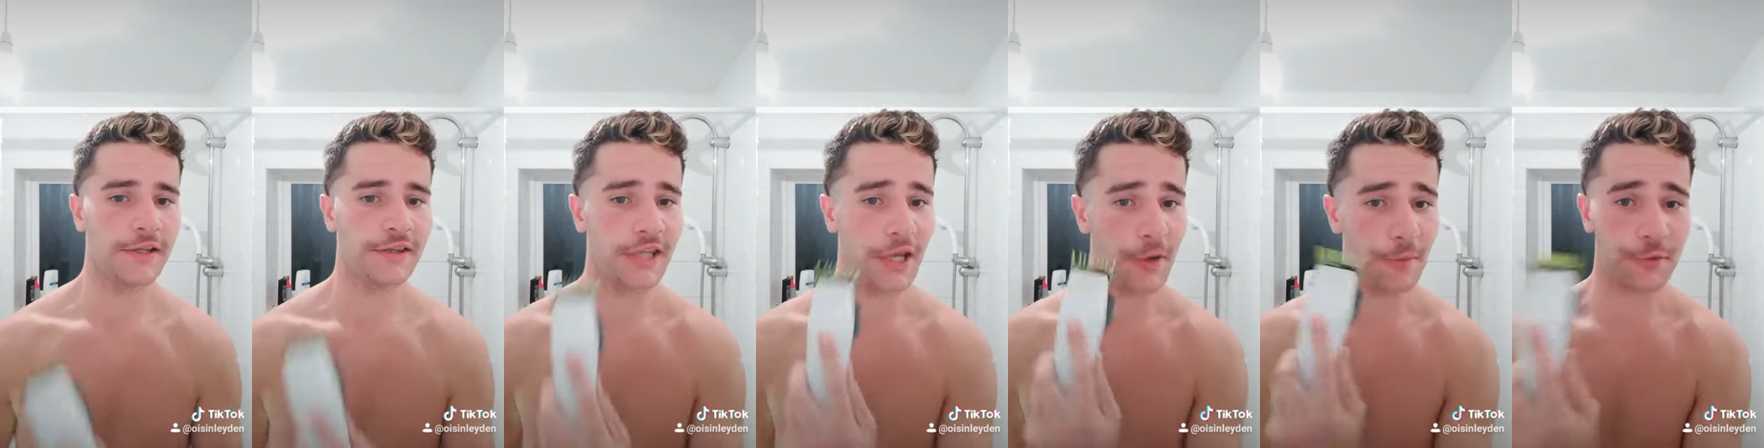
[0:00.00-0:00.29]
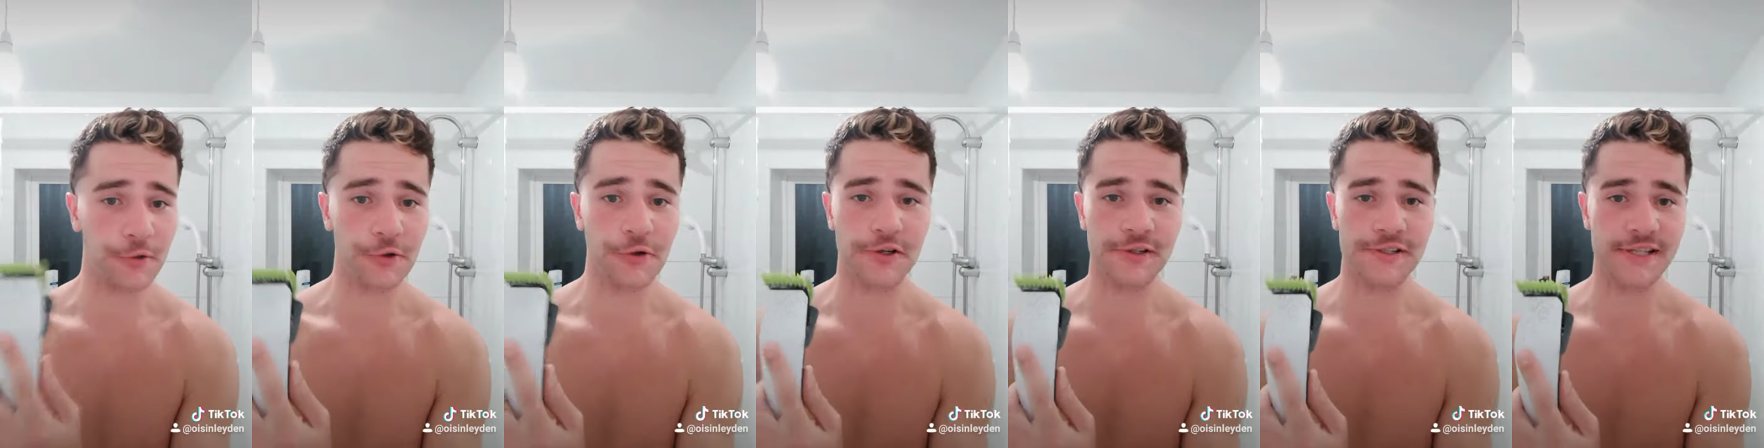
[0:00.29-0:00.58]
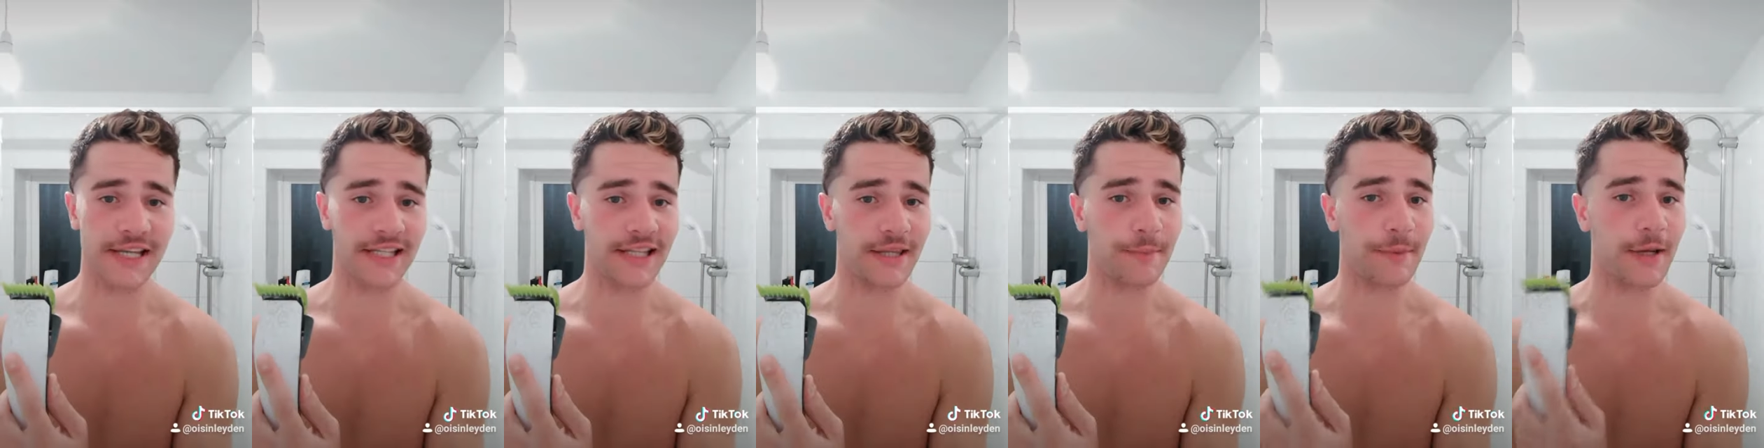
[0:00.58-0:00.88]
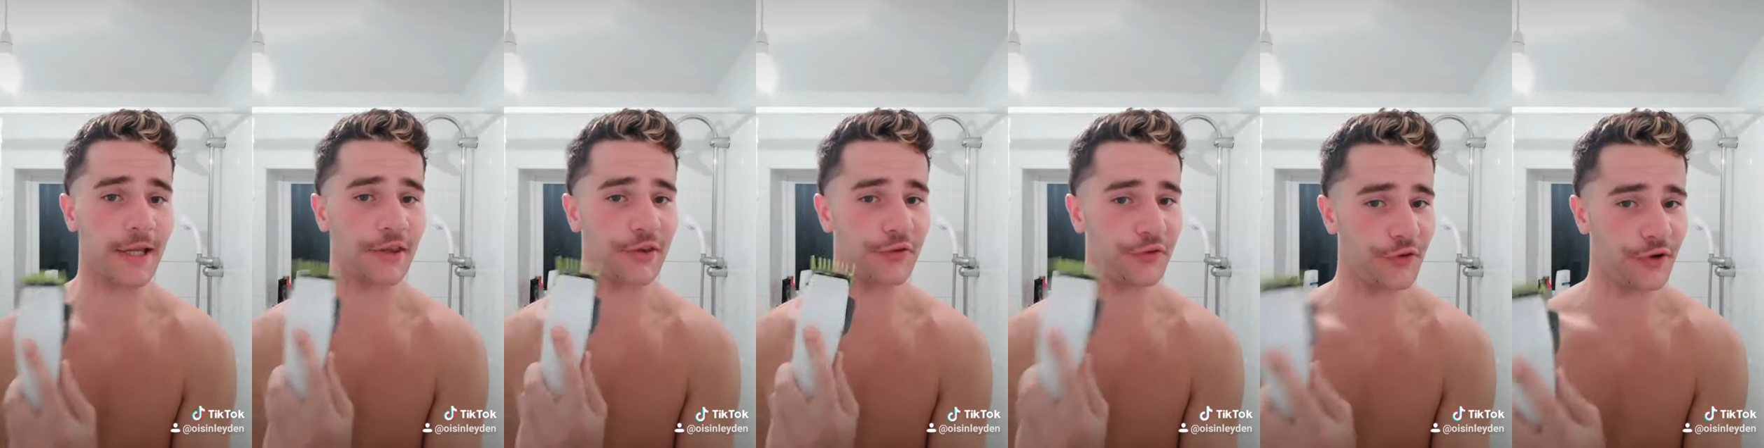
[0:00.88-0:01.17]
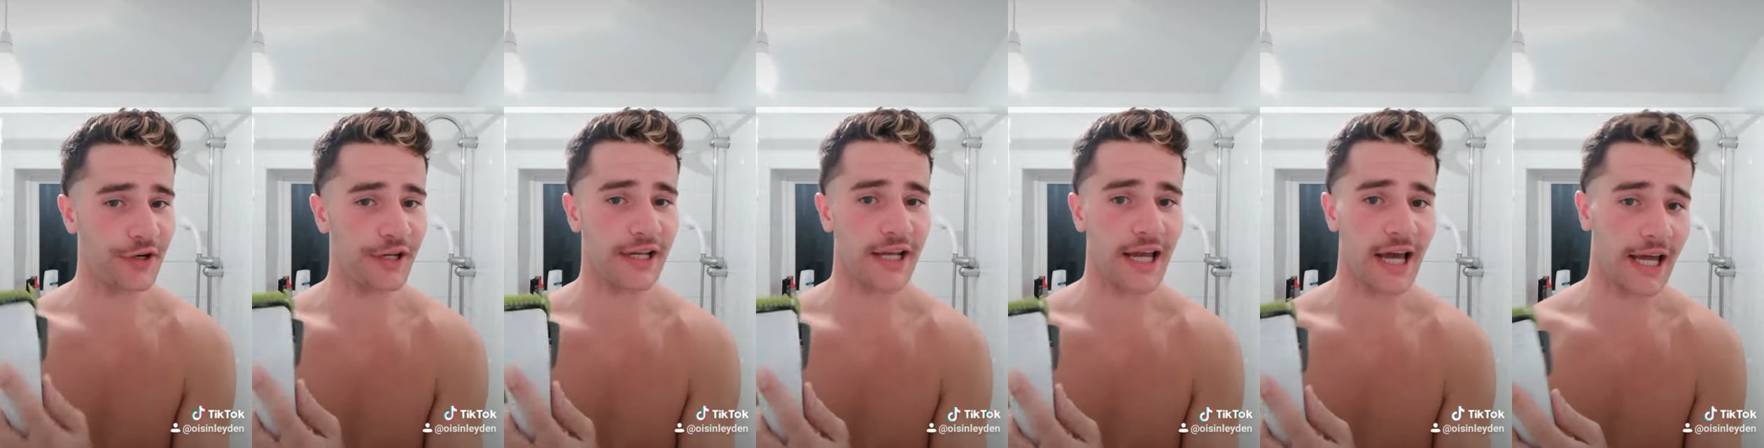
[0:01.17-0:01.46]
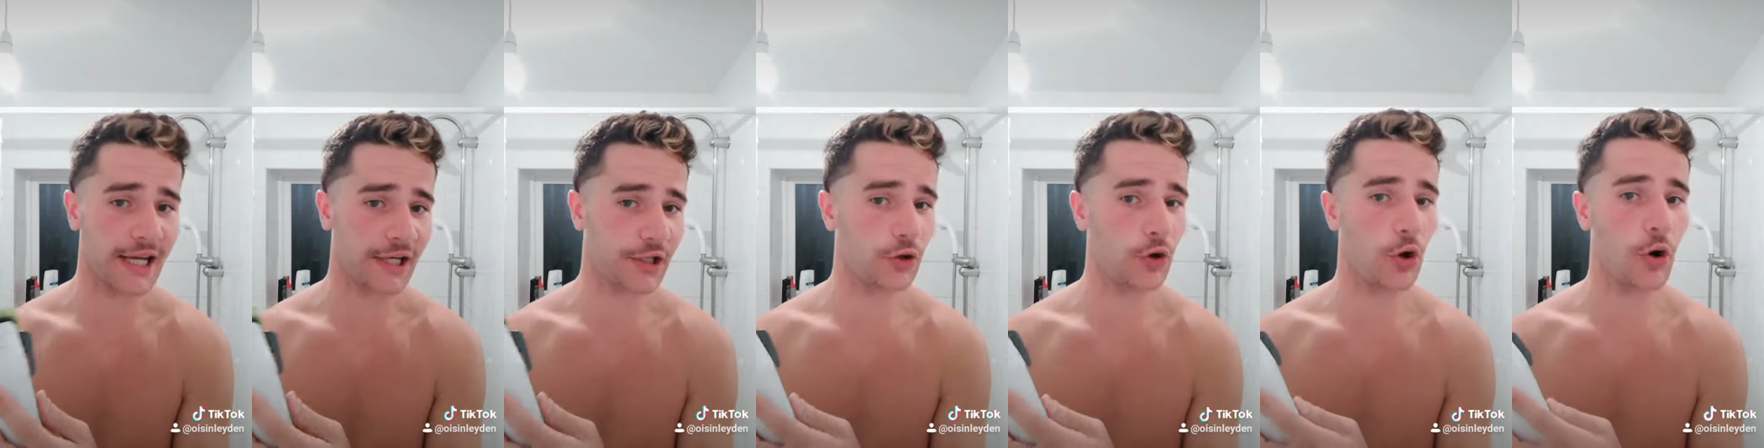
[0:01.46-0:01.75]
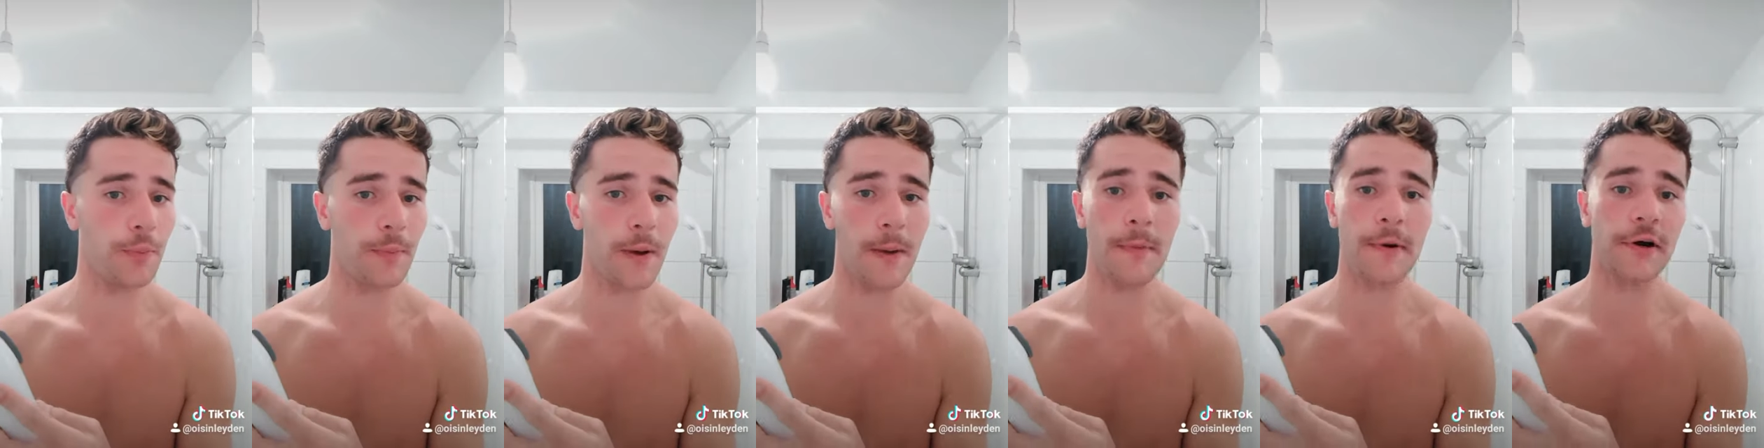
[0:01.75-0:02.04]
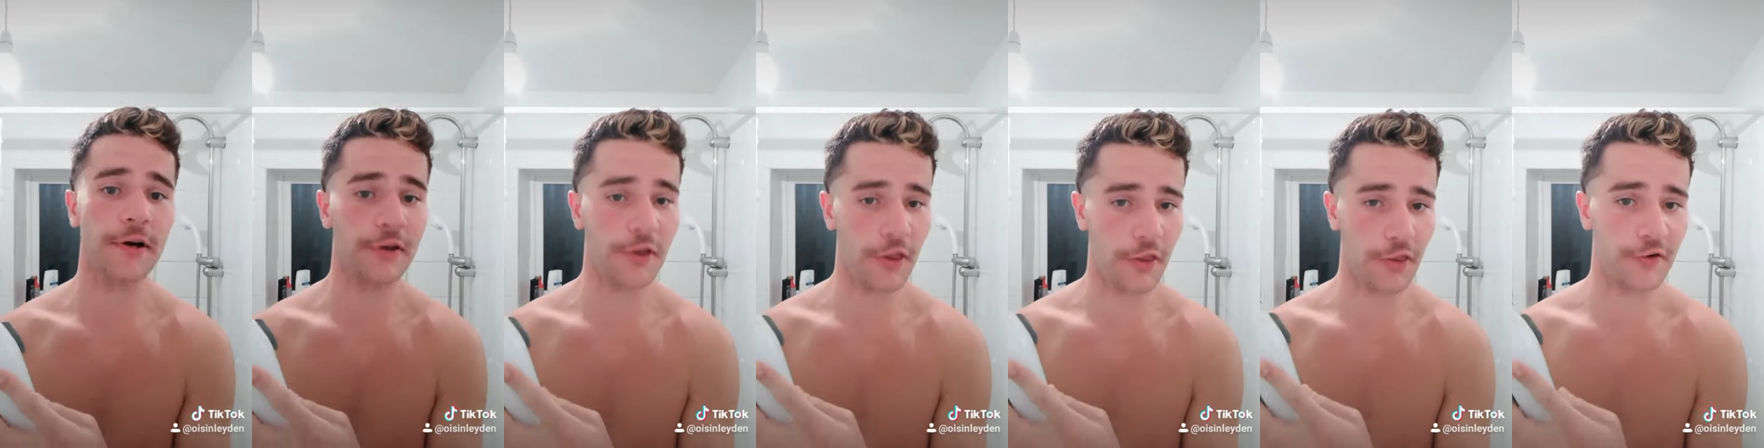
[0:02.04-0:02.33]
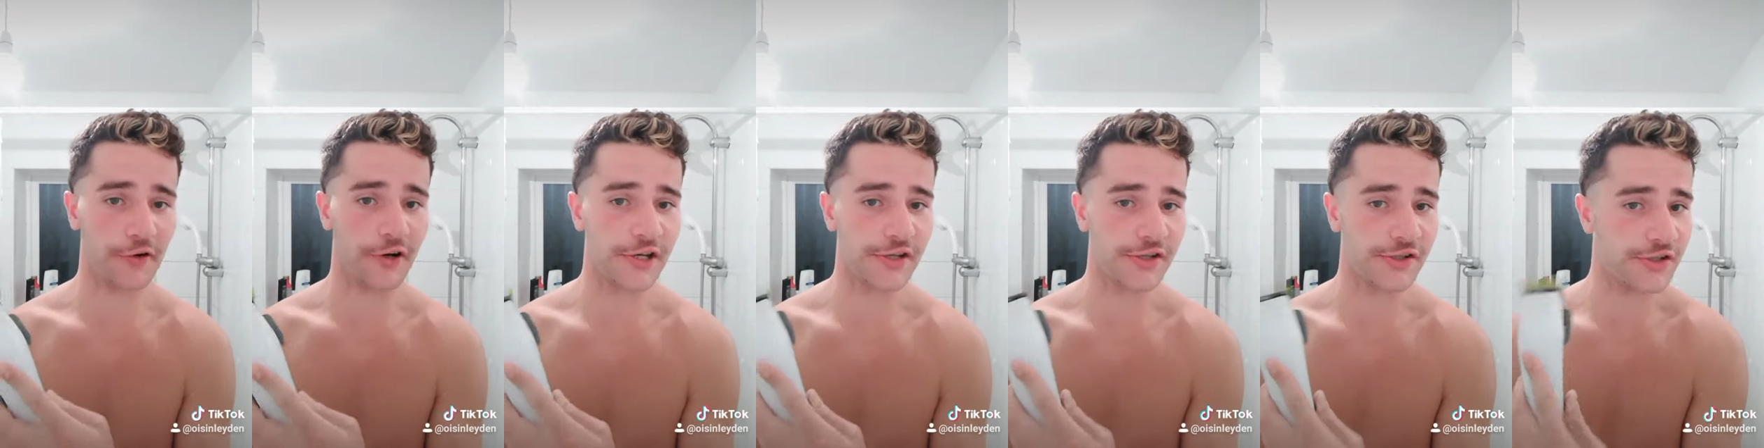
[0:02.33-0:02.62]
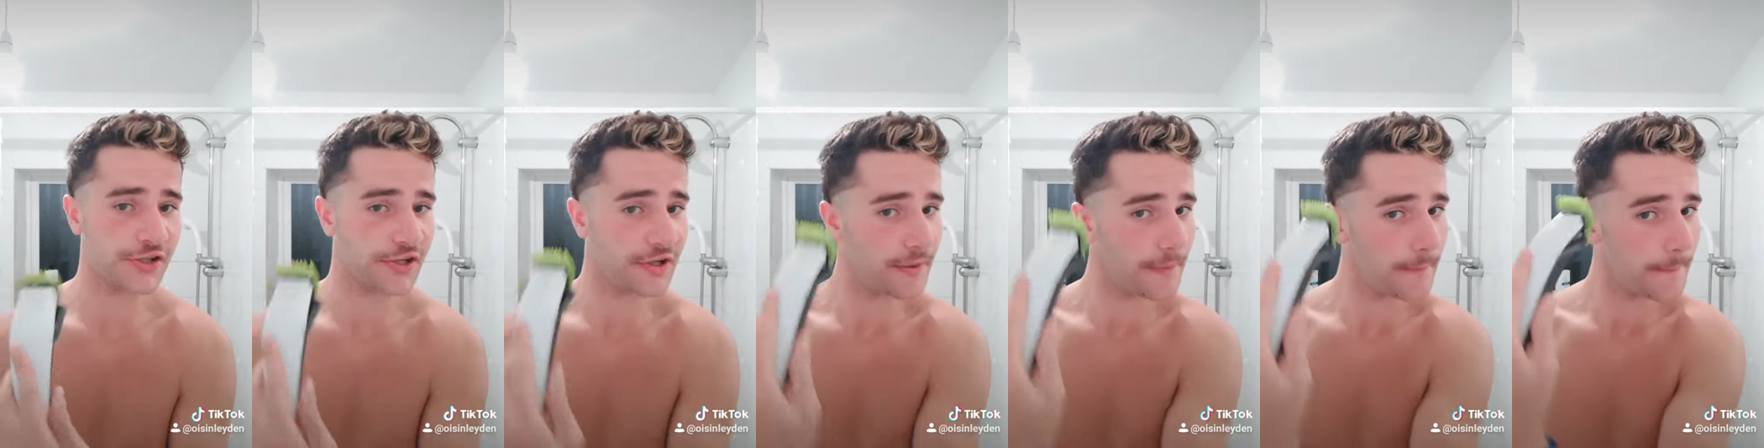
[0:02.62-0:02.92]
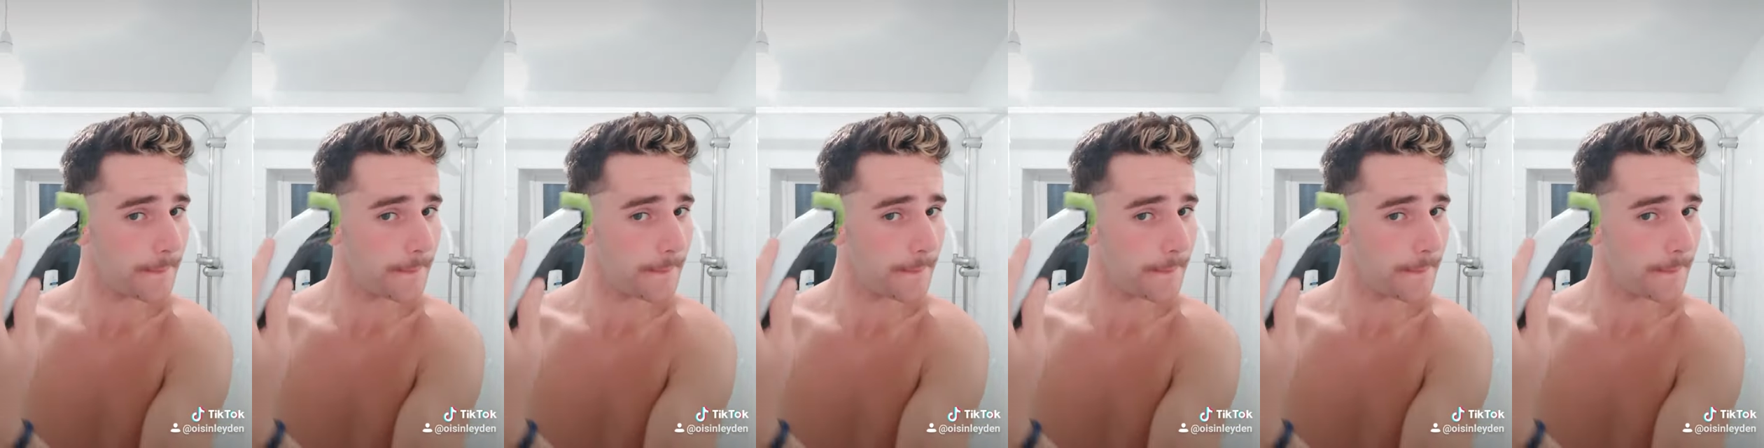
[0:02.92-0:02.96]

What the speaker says: Then we're going to take the blade 3 and go up about another inch.